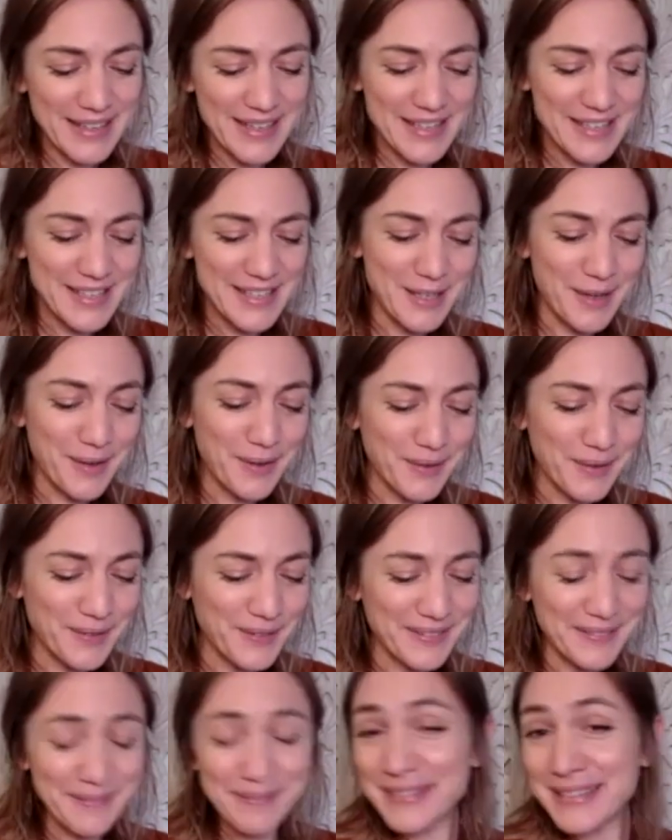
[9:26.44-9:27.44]

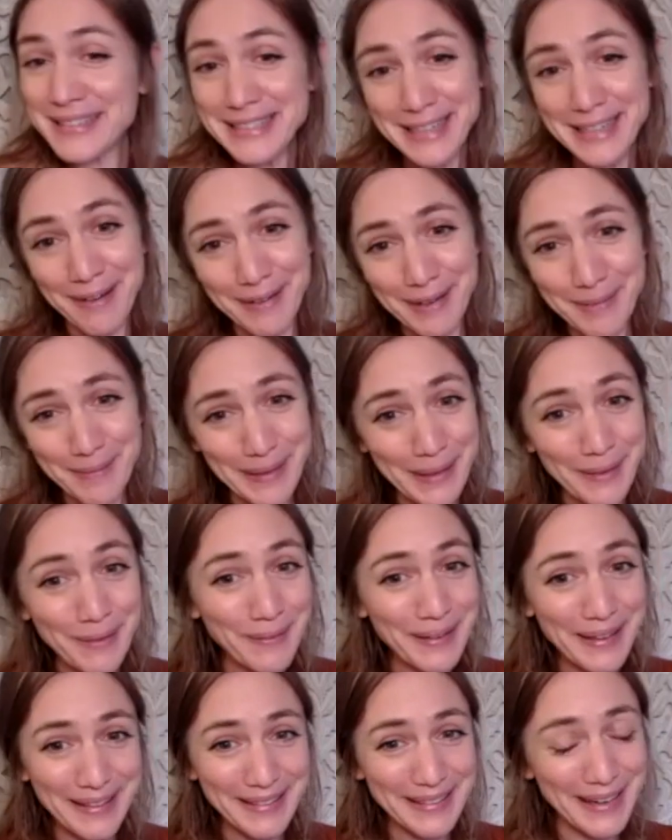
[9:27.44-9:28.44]
So, sharing a bit
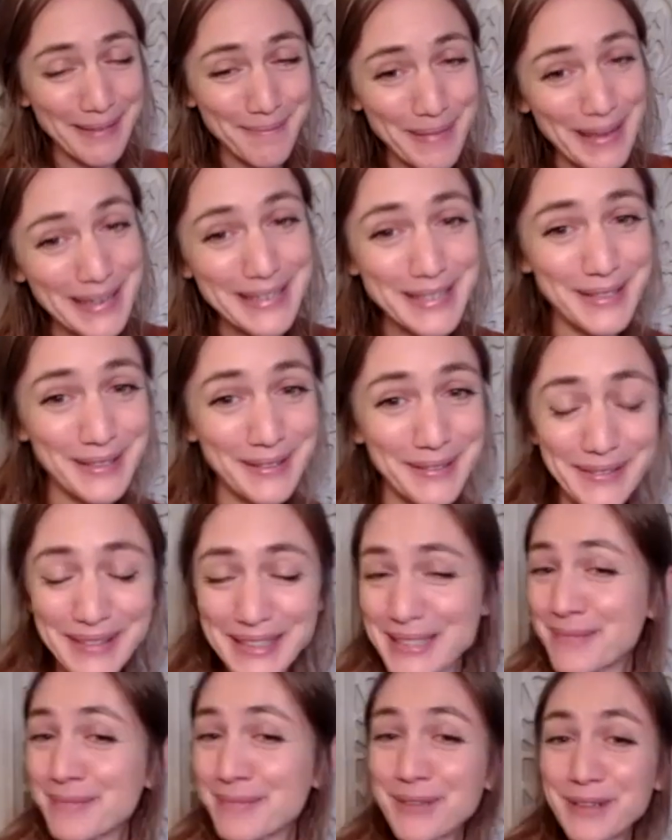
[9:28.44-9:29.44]
longer than I meant to
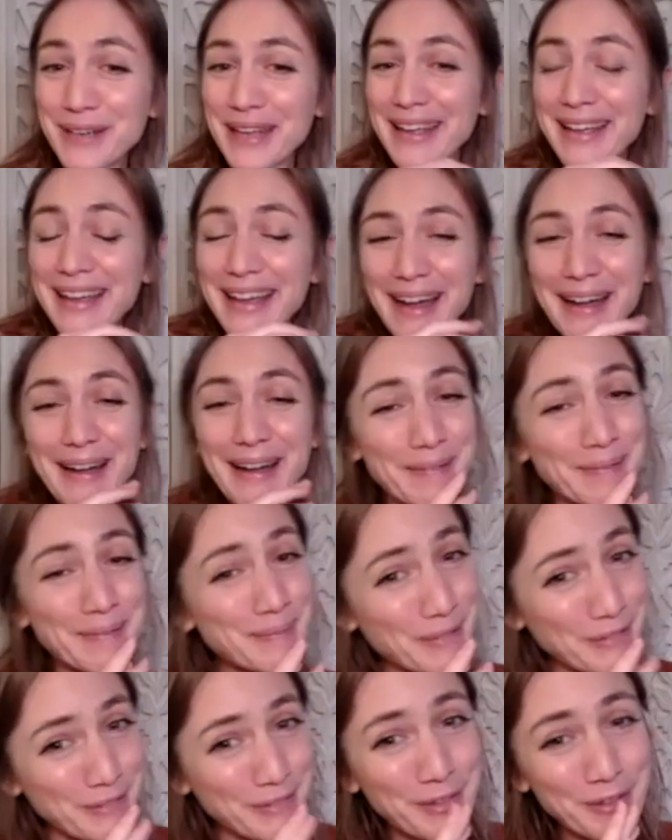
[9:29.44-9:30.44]
this morning
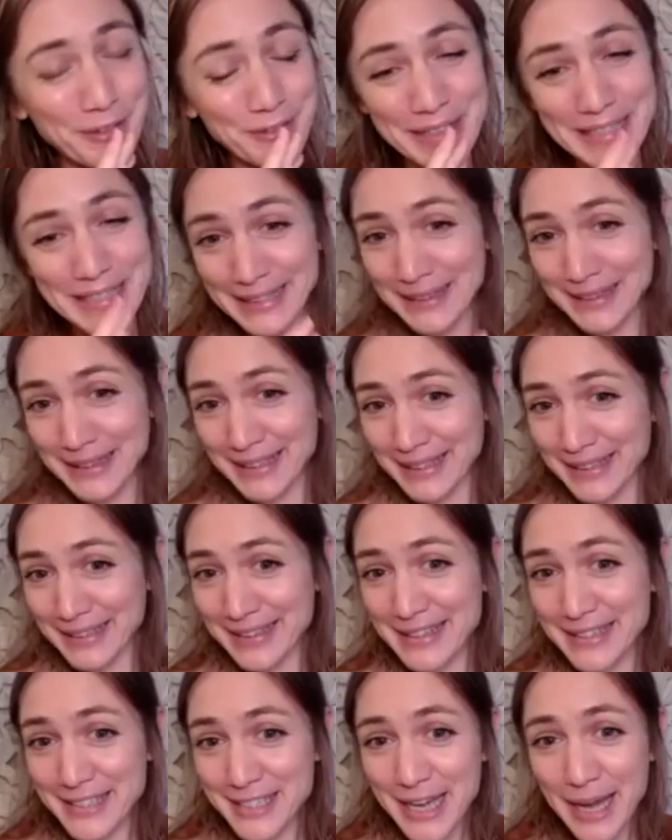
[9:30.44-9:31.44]
before reading the
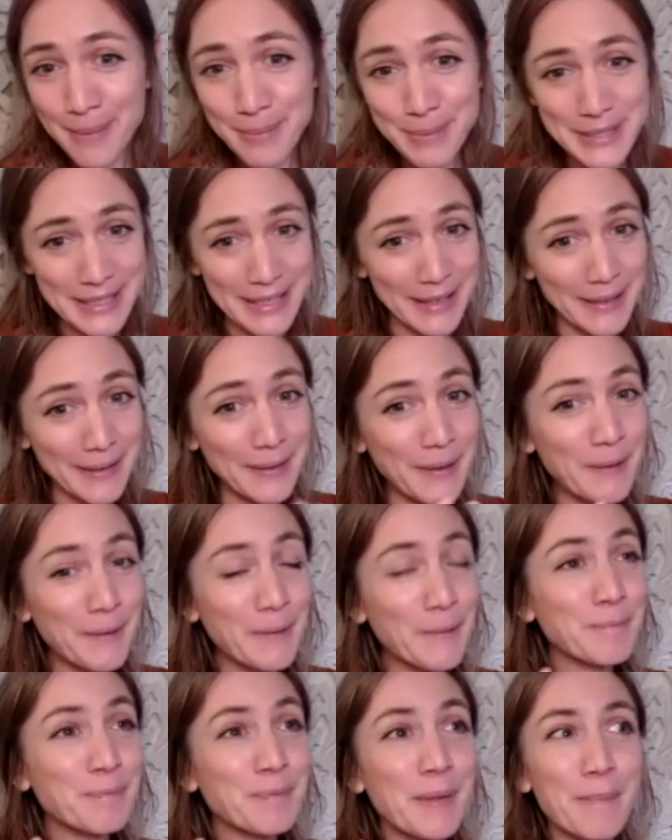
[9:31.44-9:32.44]
chapter,
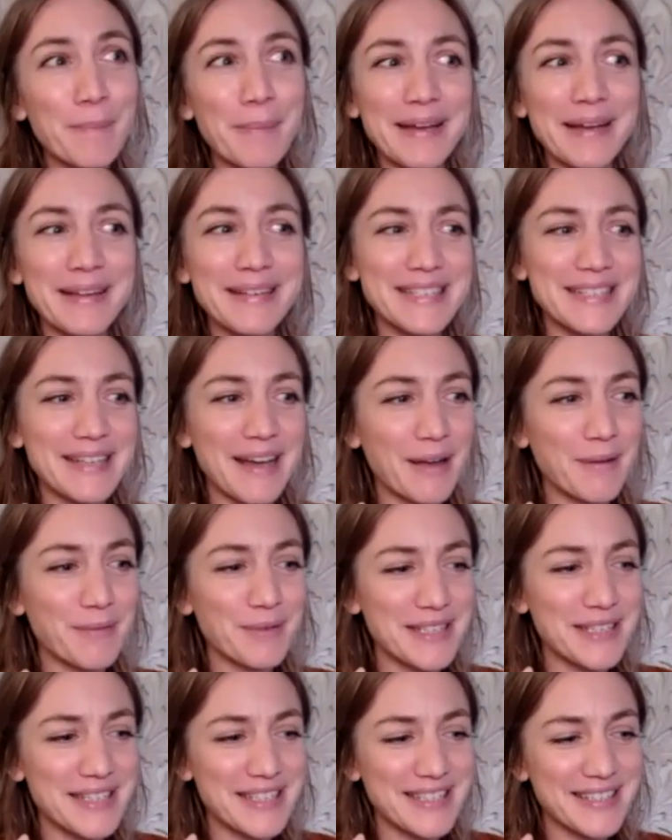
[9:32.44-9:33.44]
but I
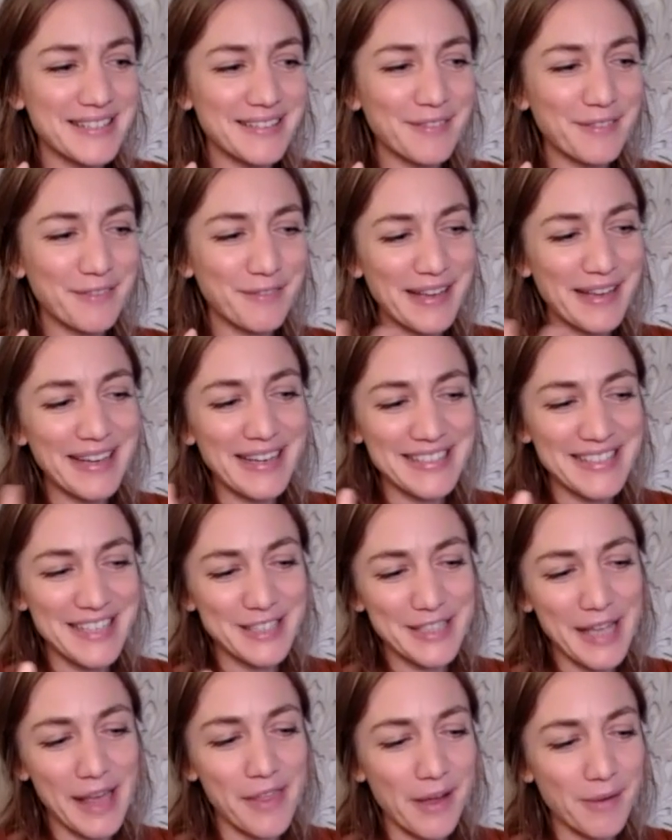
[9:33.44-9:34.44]
was feeling to
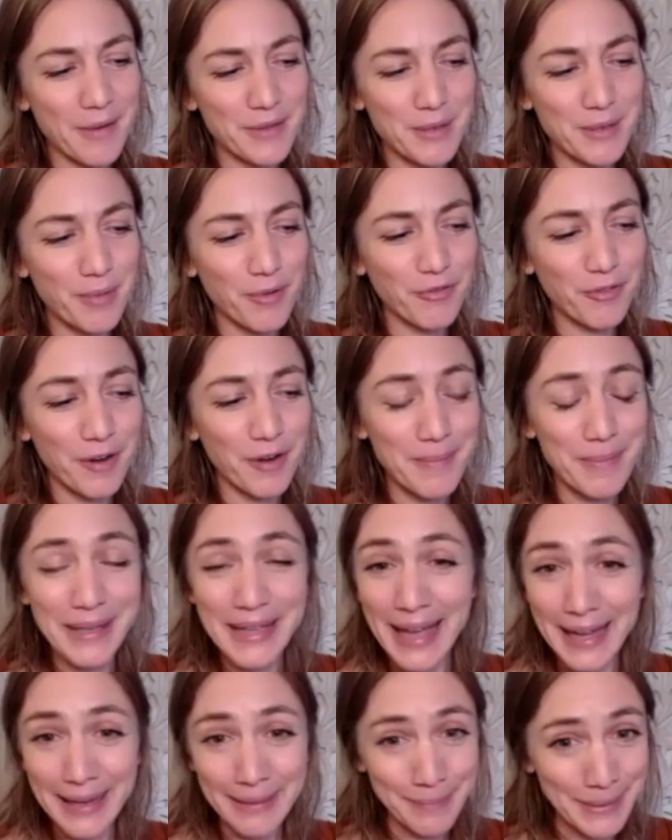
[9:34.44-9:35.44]
share that with you before I
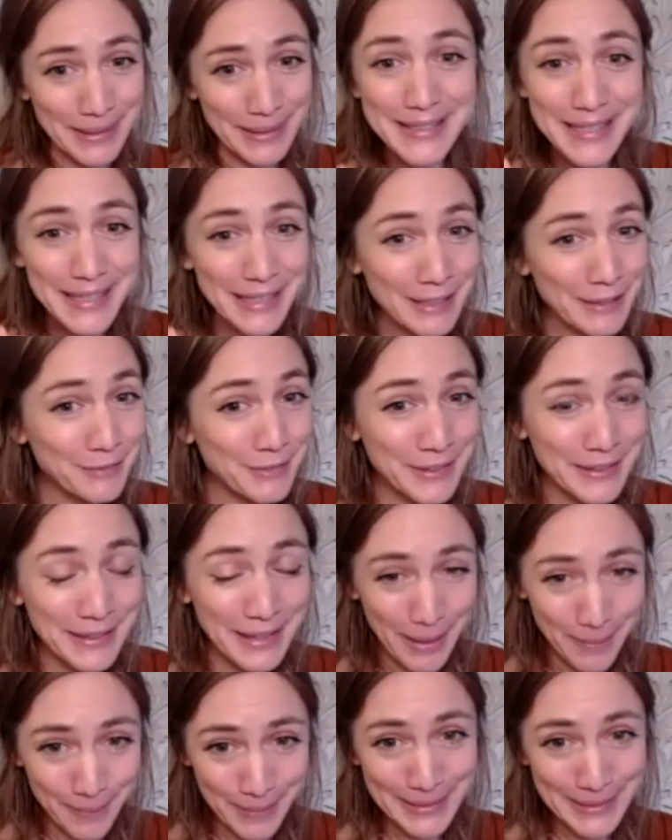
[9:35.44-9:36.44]
began, because even
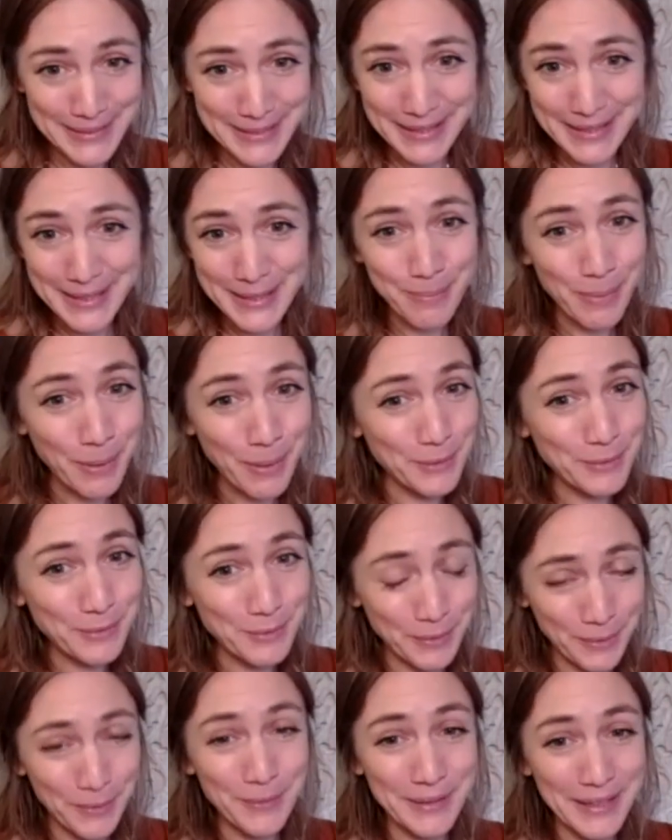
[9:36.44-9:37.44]
coming to this pod
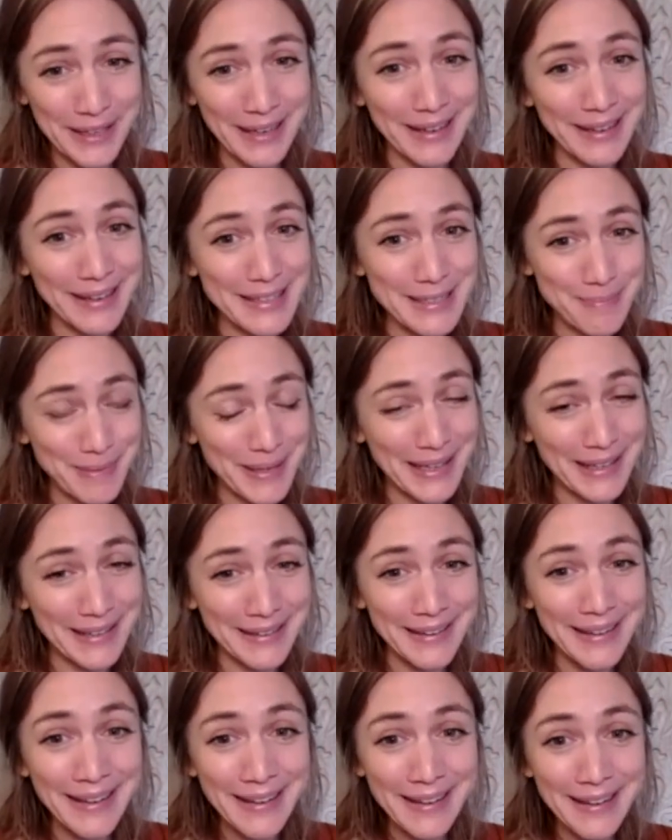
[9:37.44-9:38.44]
recording has
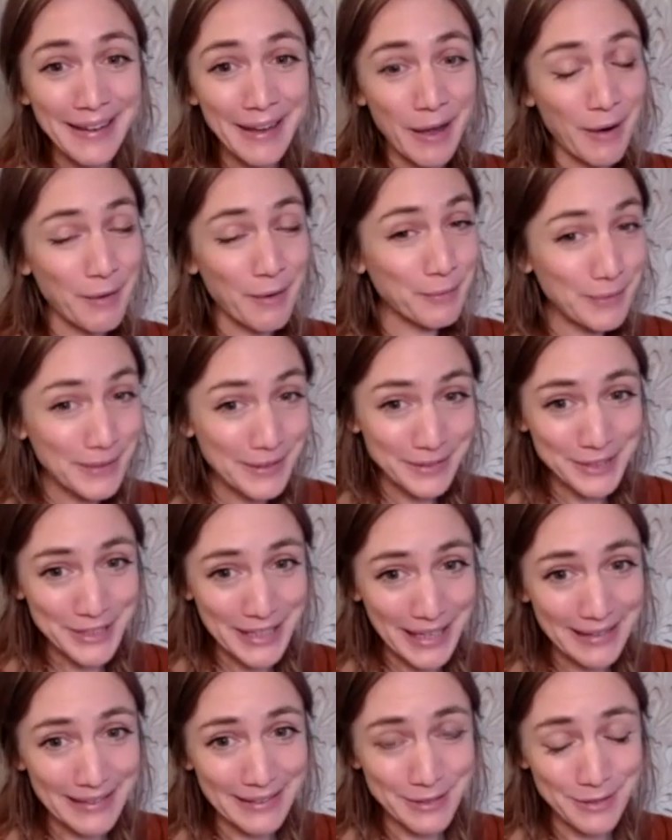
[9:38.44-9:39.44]
been a real
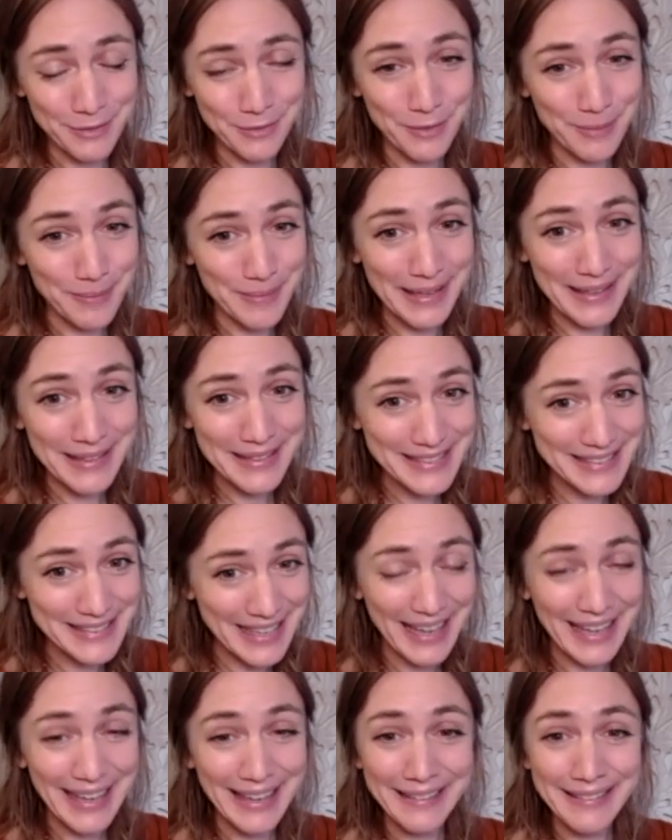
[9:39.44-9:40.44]
challenge for me
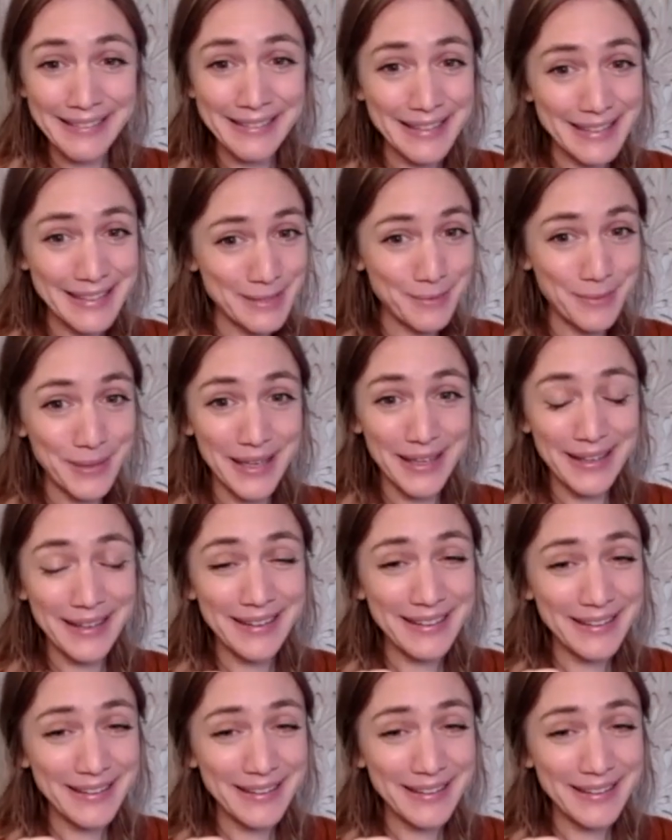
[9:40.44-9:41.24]
today and this week.